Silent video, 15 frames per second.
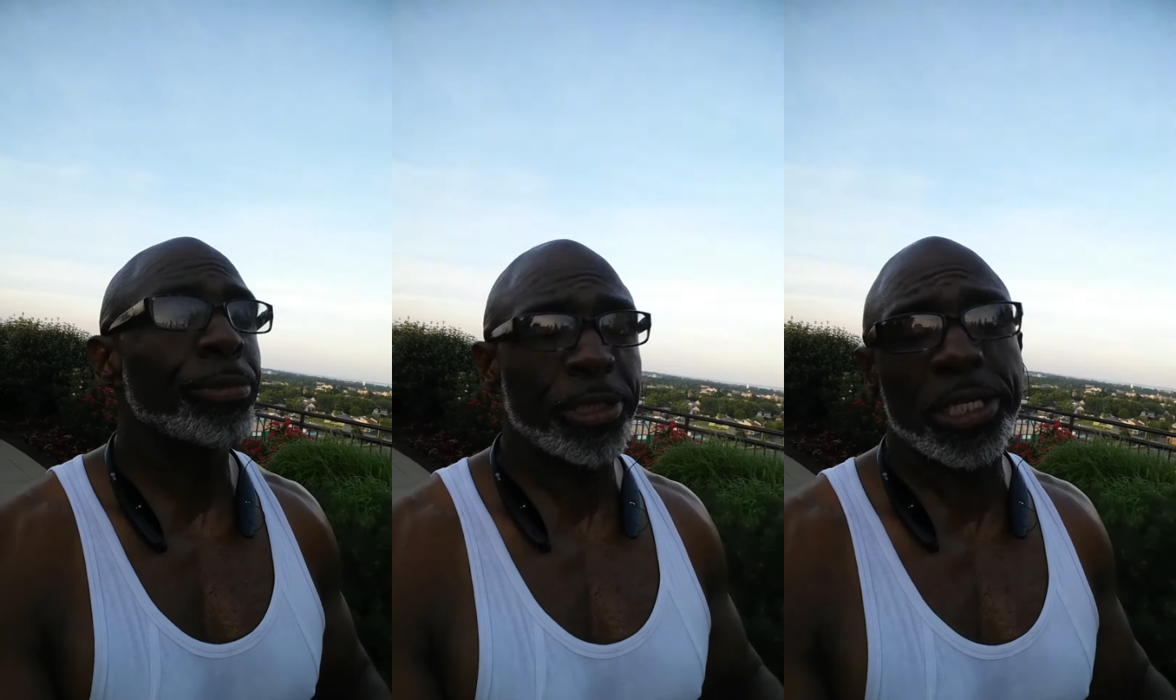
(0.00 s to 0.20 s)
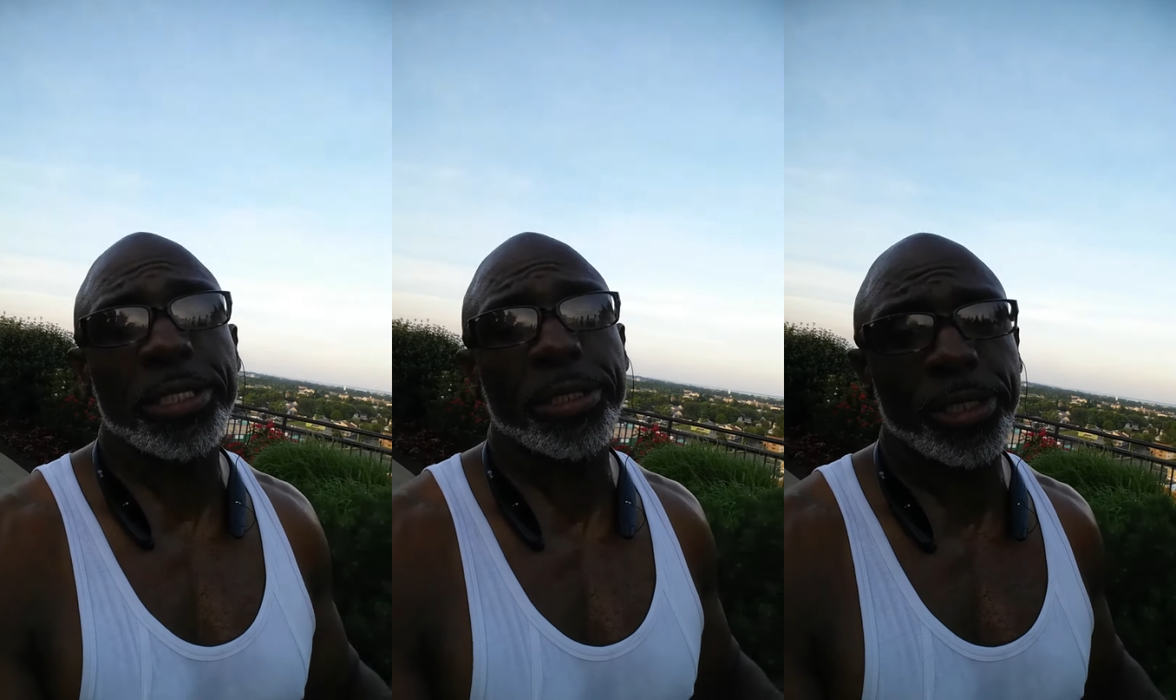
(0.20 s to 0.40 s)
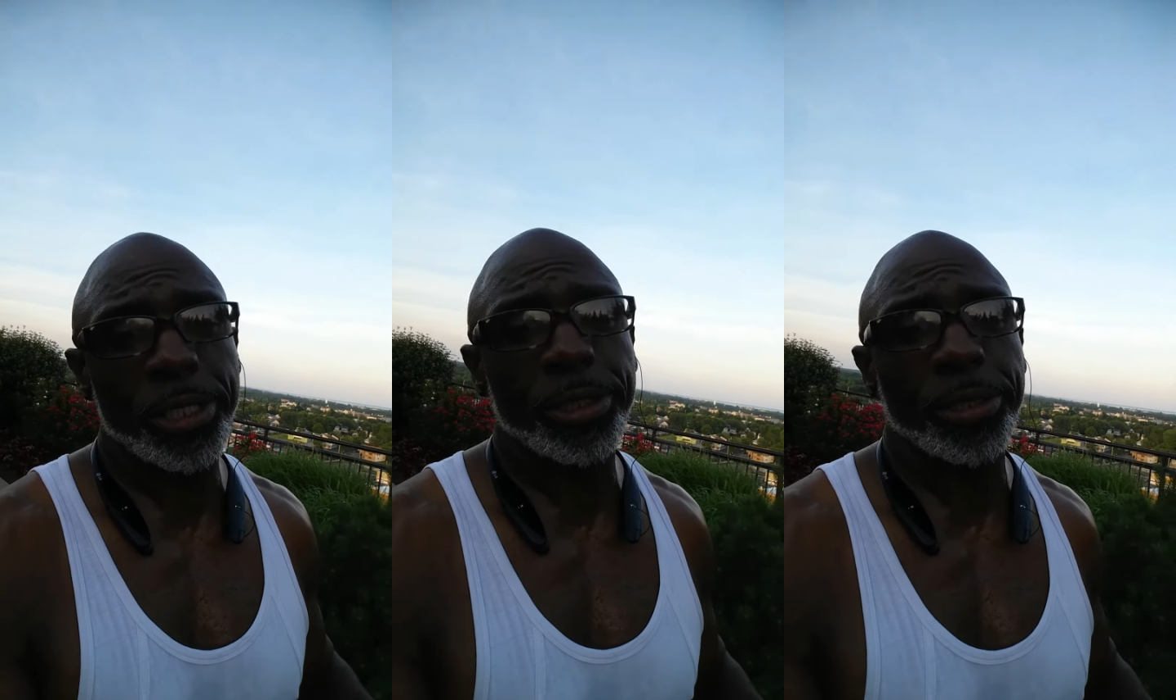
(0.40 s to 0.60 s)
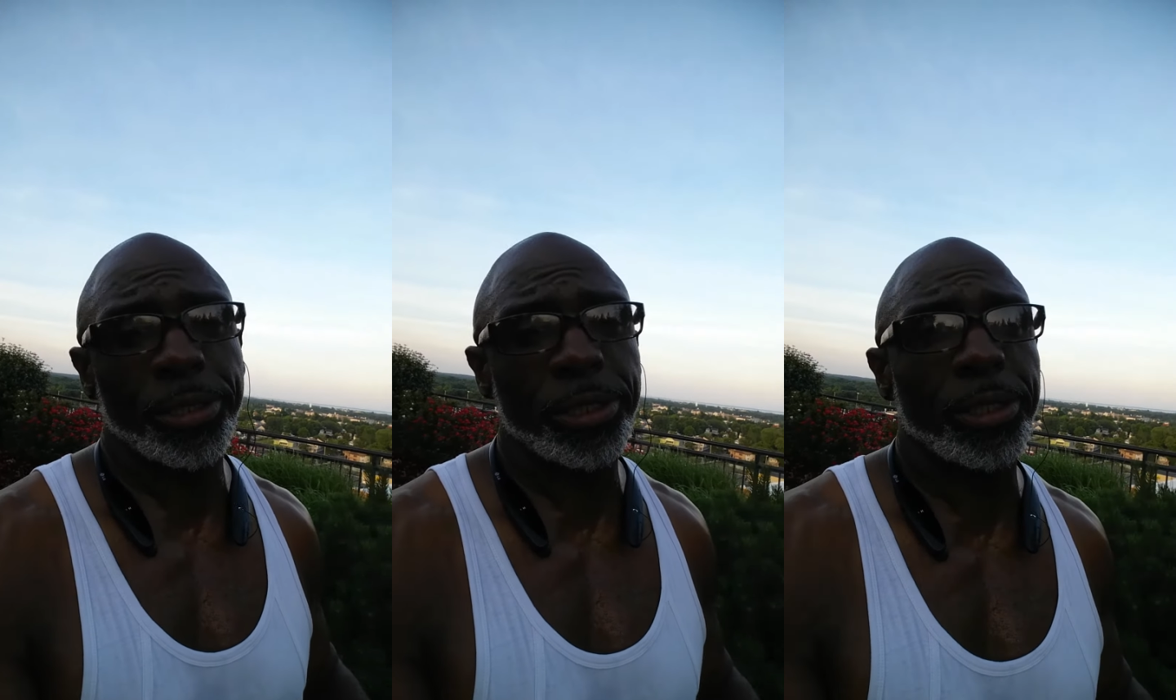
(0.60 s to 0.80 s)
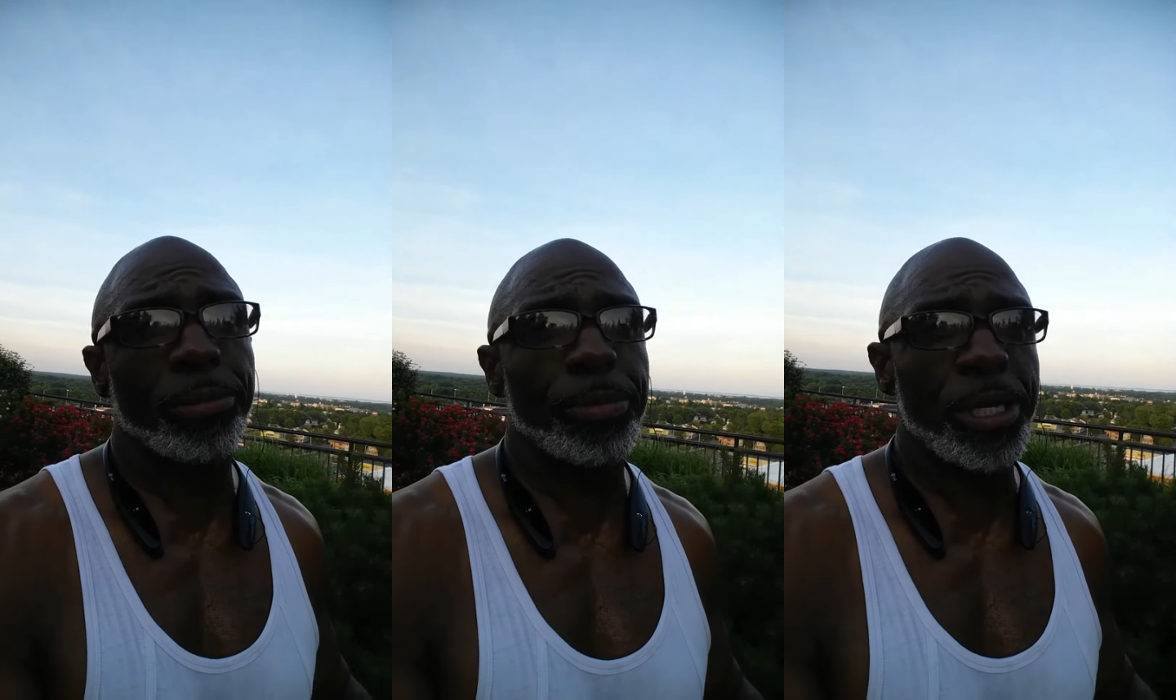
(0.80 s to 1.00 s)
just continue to
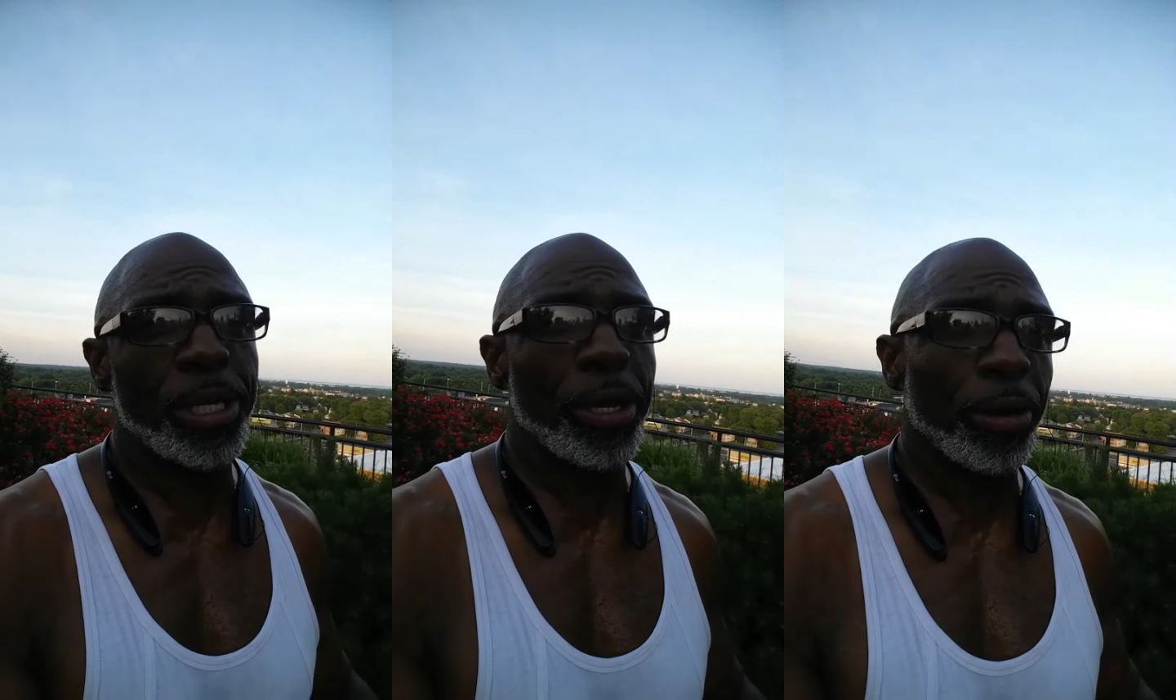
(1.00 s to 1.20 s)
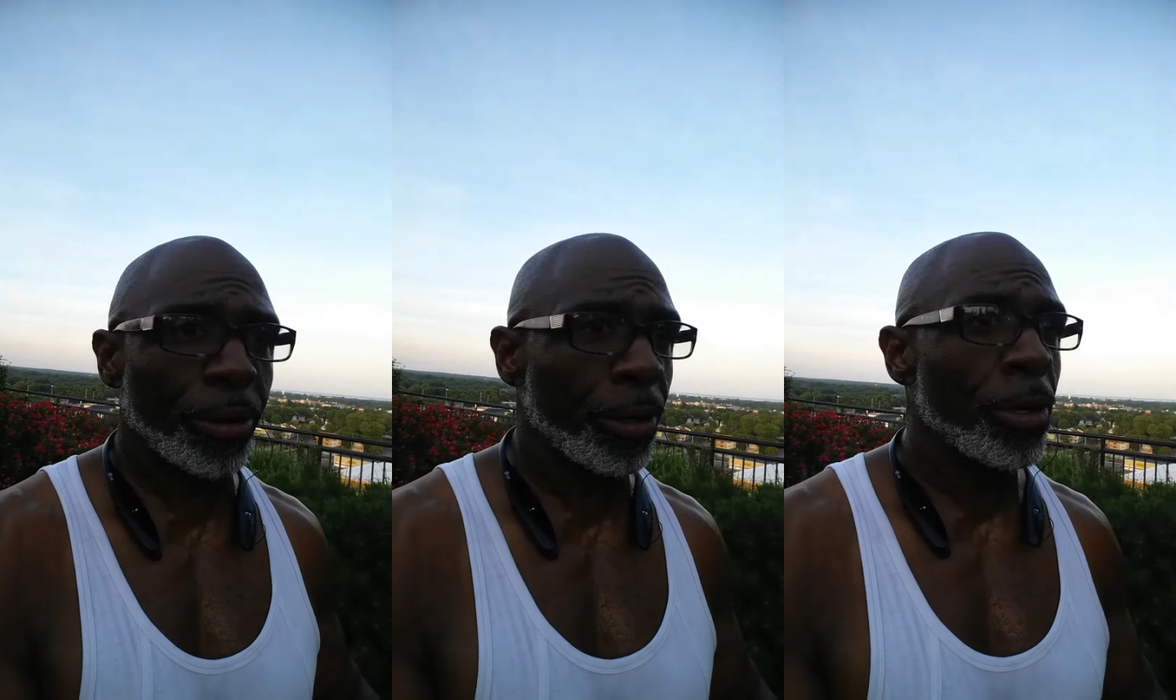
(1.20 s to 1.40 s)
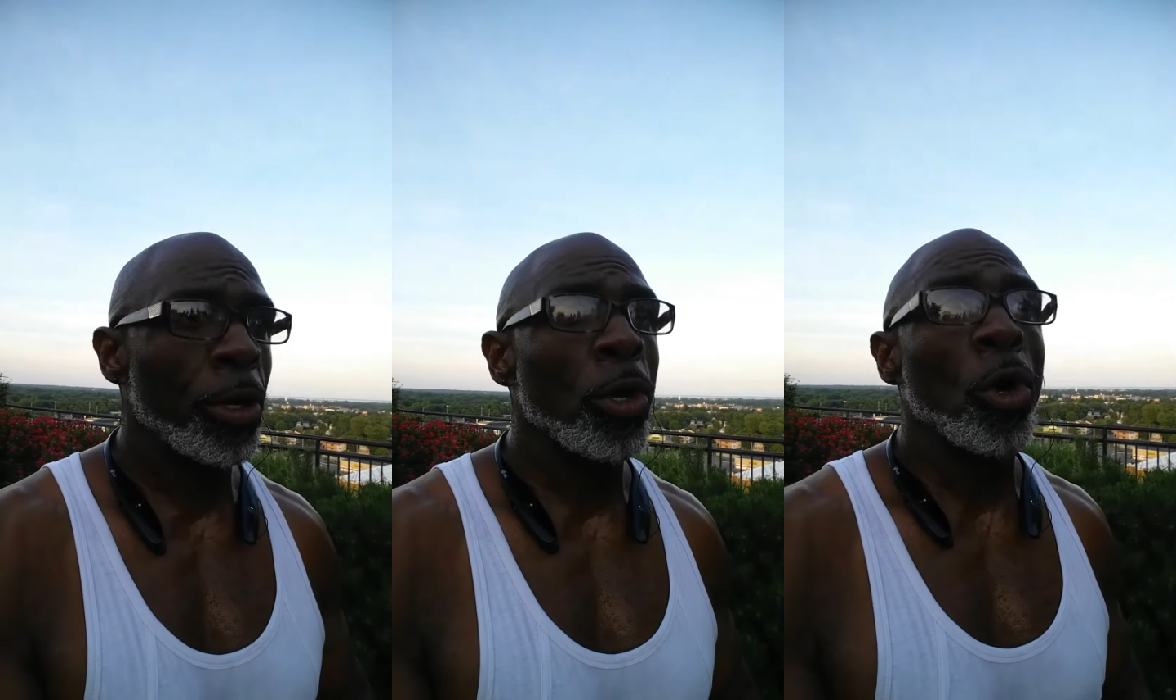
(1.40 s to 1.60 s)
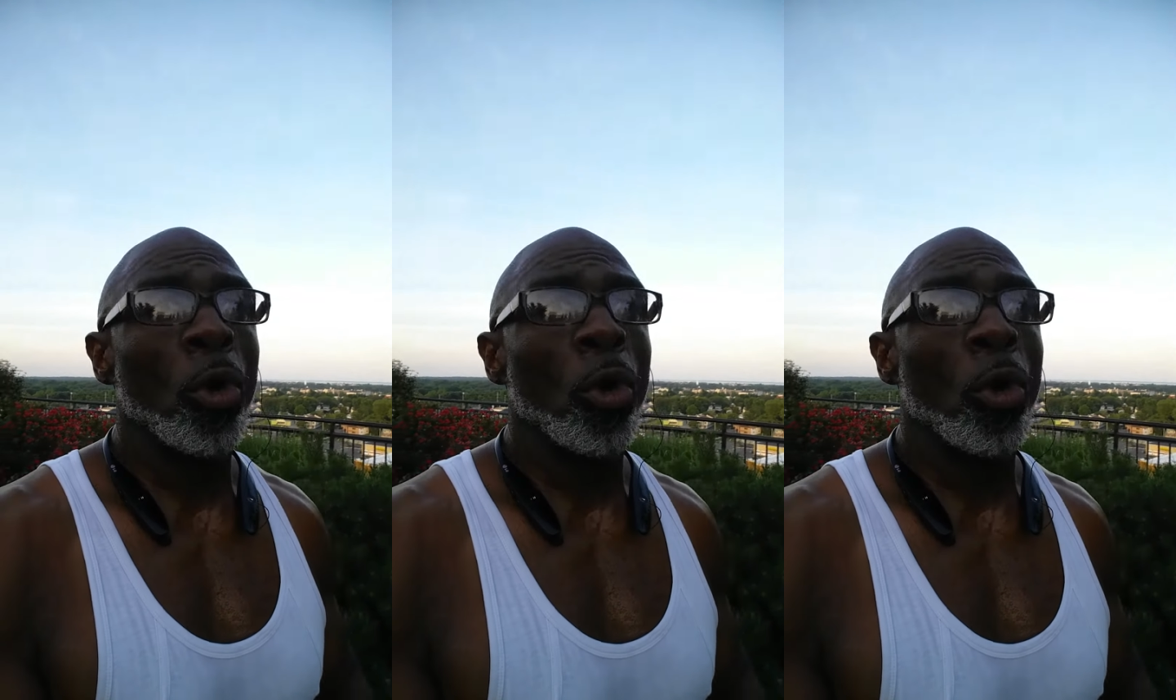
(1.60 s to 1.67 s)
deal in mediocre